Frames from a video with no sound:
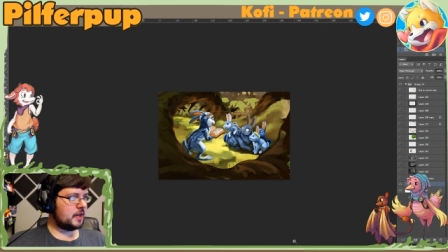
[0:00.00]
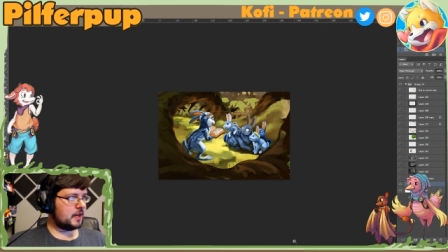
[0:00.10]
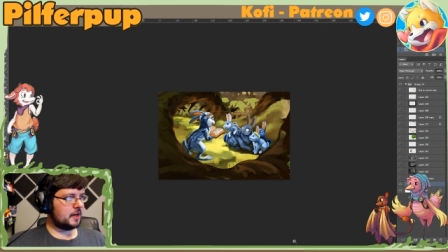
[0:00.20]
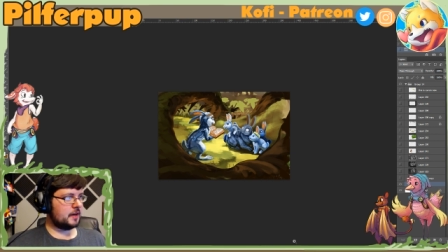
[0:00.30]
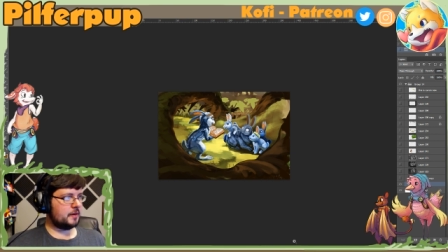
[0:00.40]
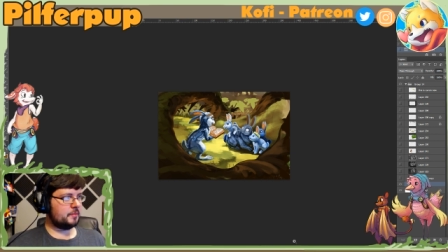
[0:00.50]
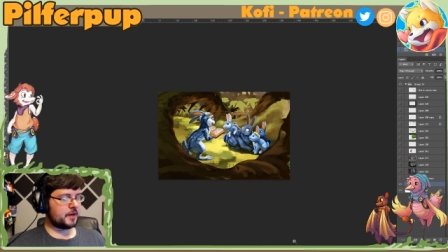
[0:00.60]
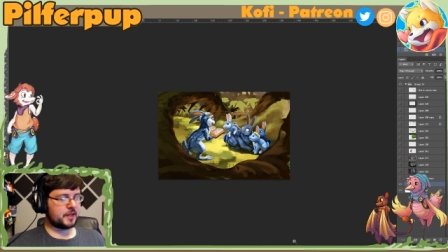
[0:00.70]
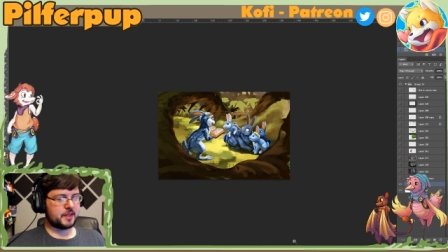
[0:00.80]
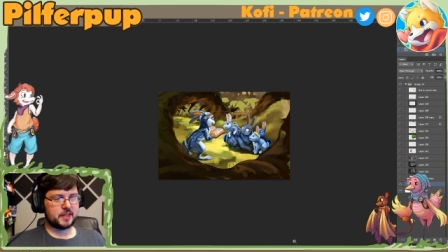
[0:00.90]

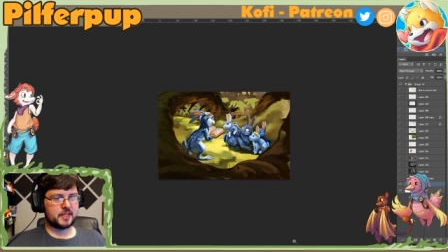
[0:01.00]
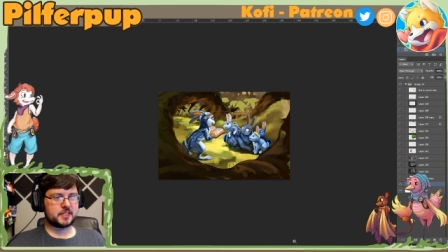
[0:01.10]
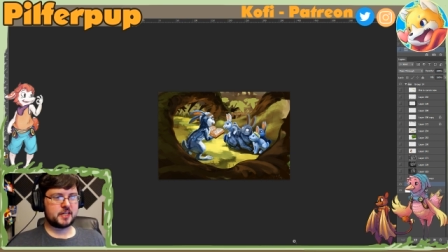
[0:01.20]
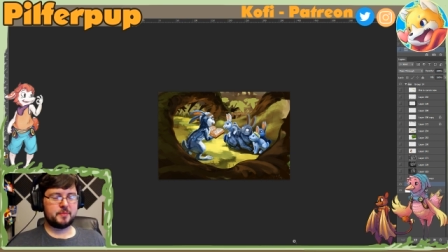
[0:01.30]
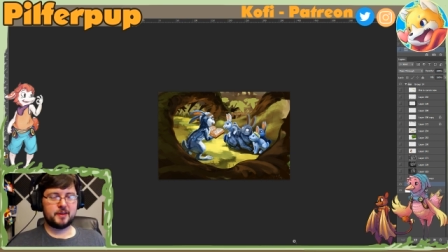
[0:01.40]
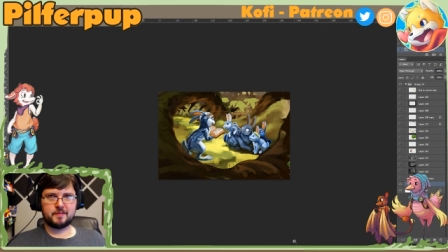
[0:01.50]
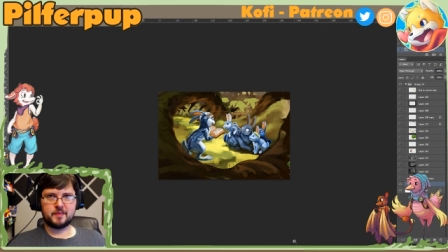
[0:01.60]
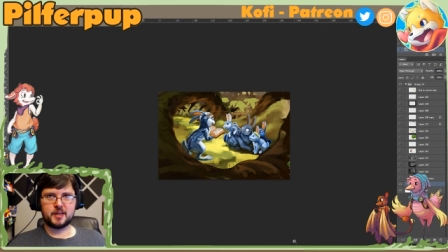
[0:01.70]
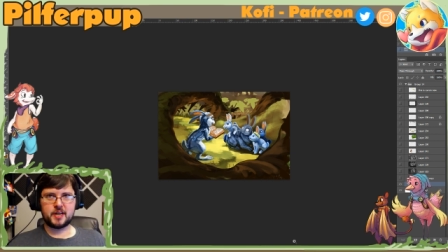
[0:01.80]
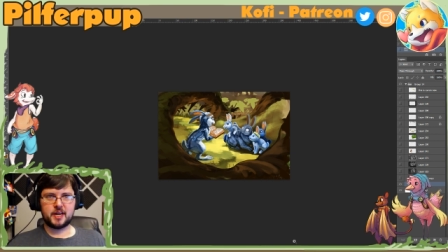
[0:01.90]
But I think that's going to be it for
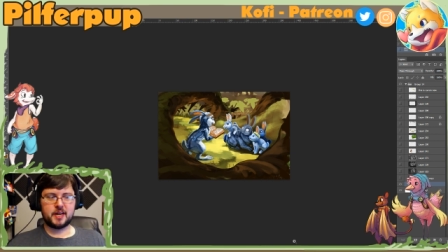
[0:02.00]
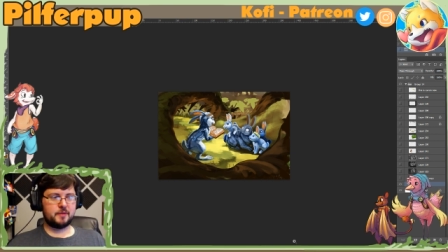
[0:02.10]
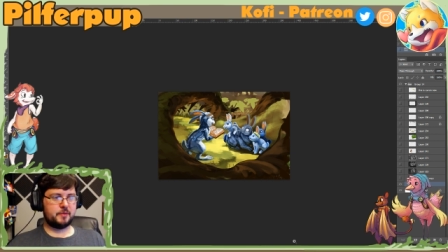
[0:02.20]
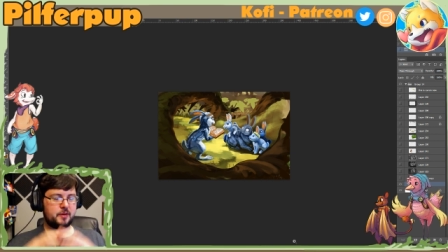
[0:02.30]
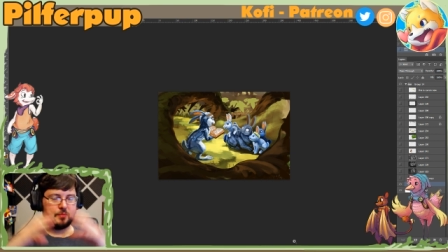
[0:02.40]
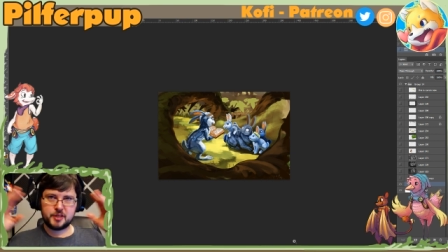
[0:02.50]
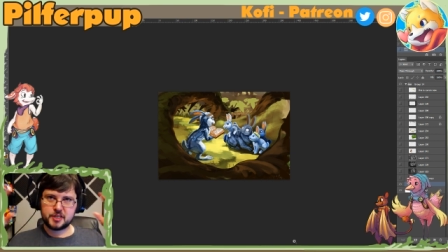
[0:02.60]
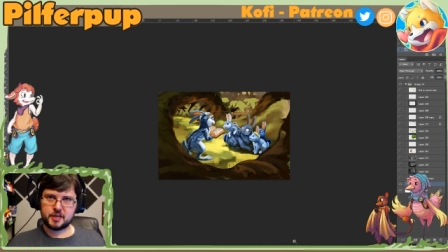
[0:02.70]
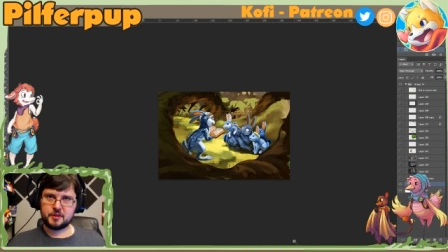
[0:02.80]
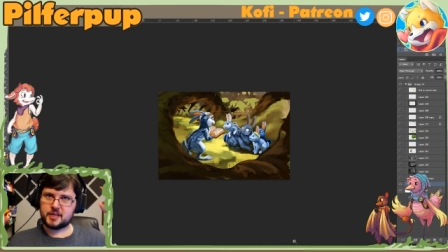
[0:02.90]
the night. I really
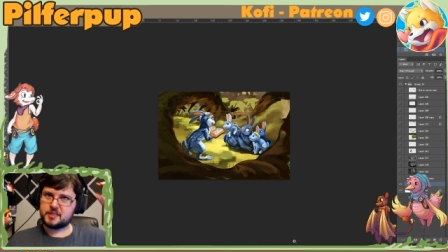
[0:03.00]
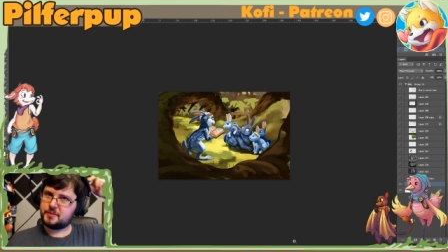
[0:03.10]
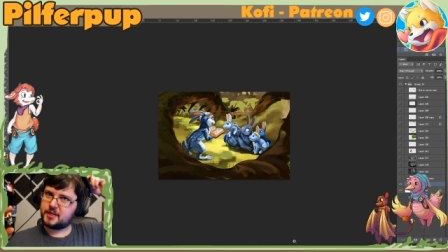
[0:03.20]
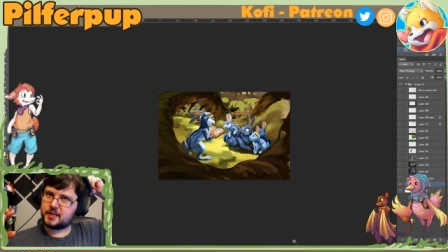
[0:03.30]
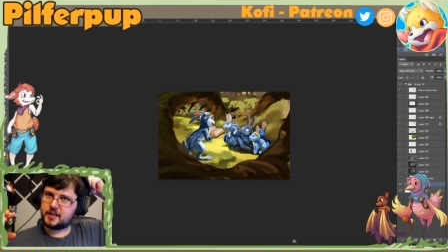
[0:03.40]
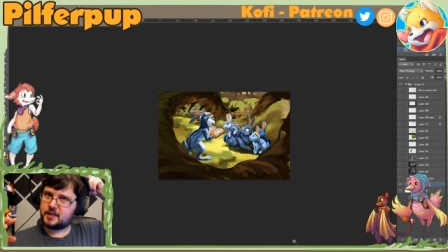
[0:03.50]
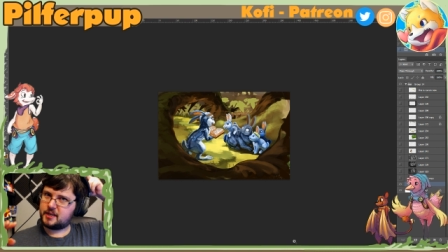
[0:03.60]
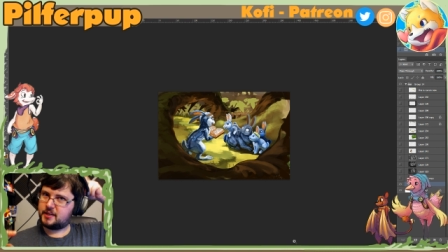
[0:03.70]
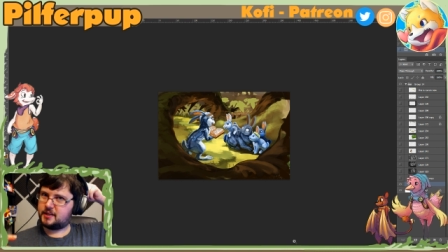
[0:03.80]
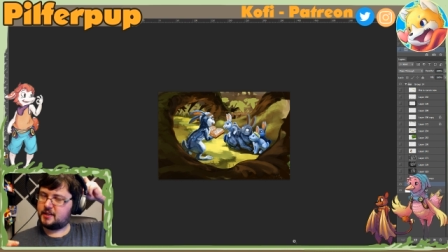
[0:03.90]
appreciate you guys being here.